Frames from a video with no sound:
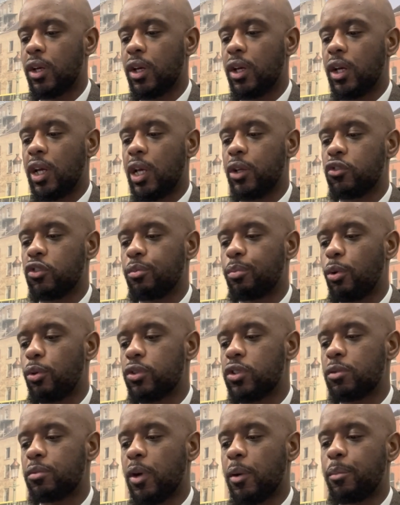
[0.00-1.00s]
It's
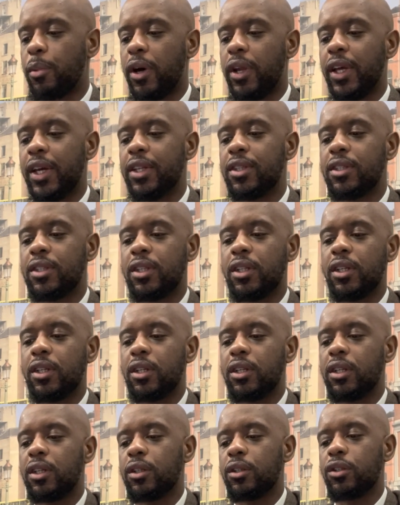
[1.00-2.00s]
reported that by the end of
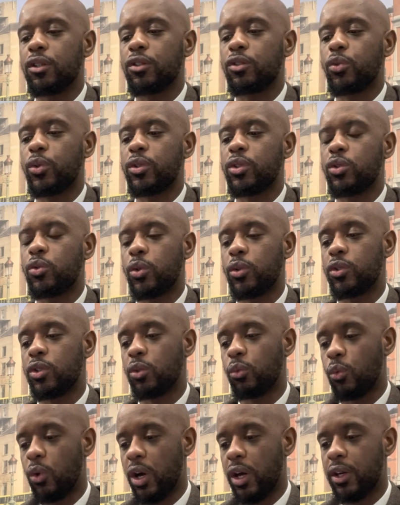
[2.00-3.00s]
the
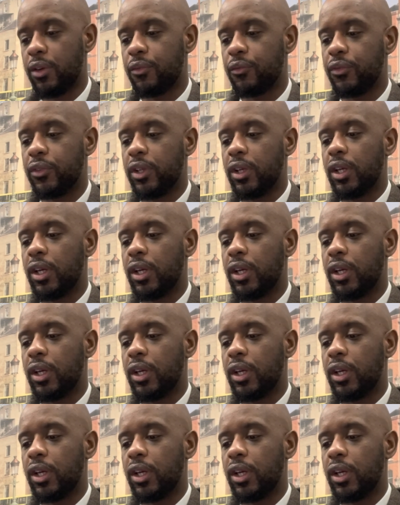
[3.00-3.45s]
2021,